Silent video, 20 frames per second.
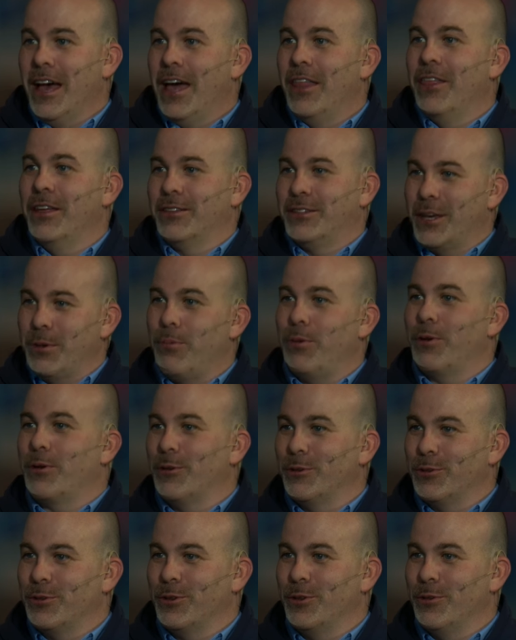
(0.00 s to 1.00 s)
the
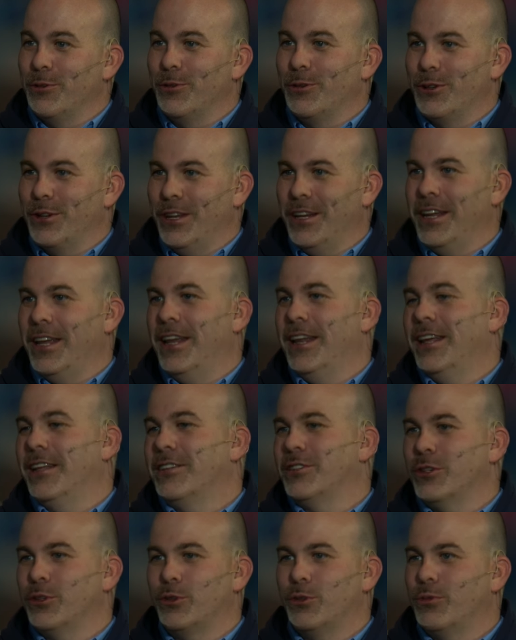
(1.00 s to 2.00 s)
typical solution, and
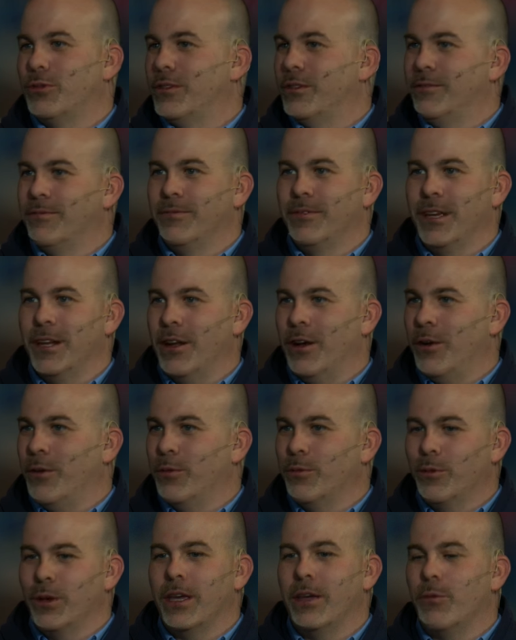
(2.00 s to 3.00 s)
it just you know
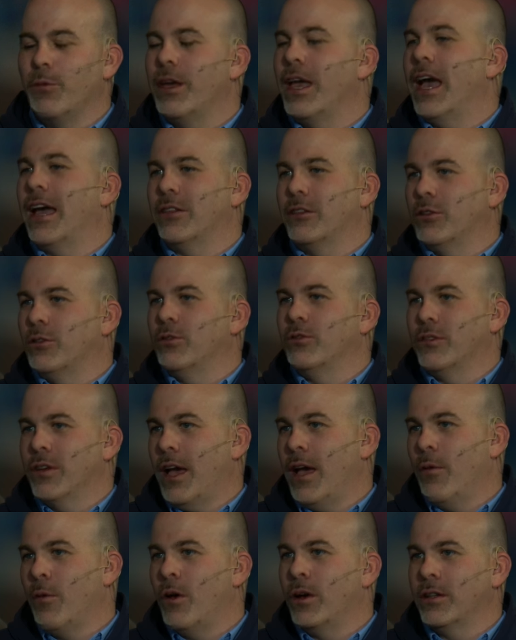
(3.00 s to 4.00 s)
we we had to do.
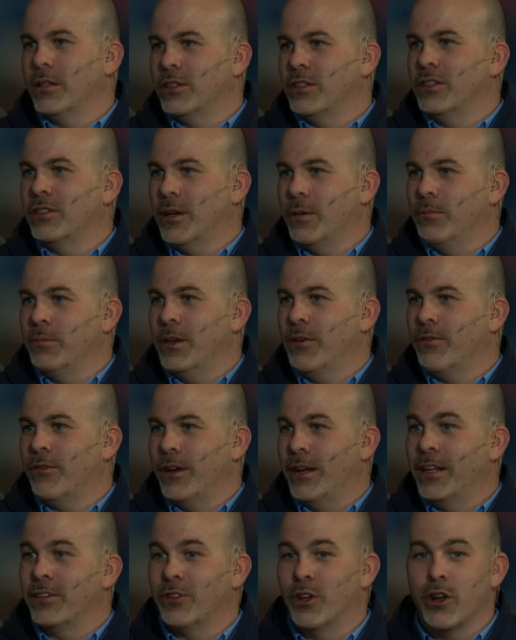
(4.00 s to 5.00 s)
I wanted to see something
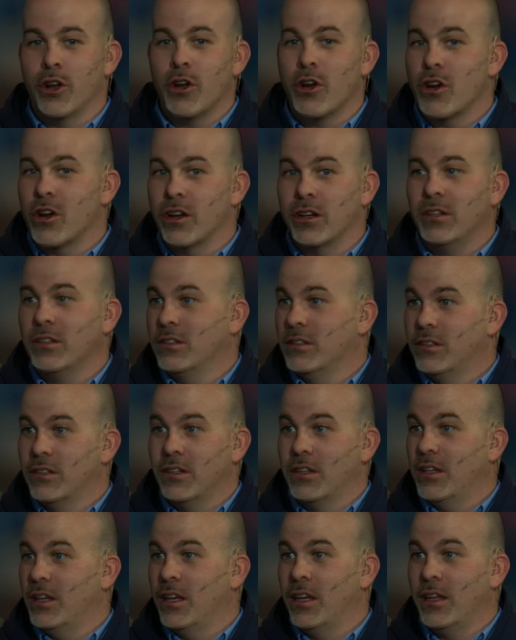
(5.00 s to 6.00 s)
different, and as a nerd,
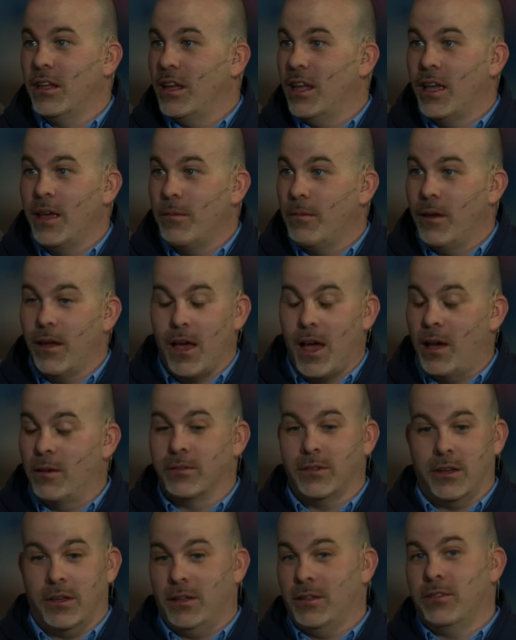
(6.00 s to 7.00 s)
it, it I
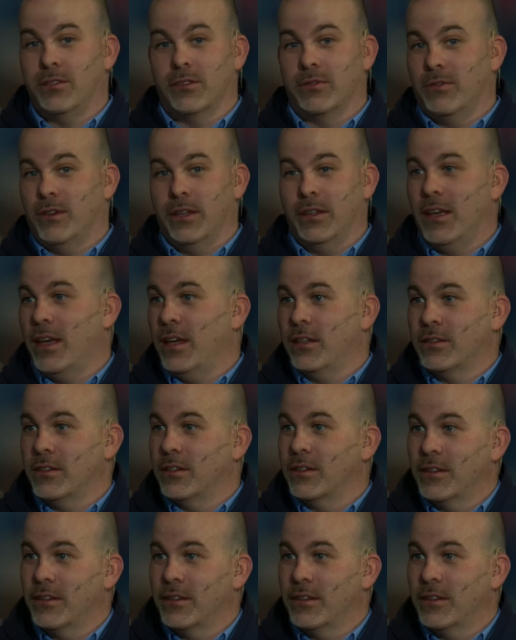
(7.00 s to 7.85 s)
was like, this is fantastic.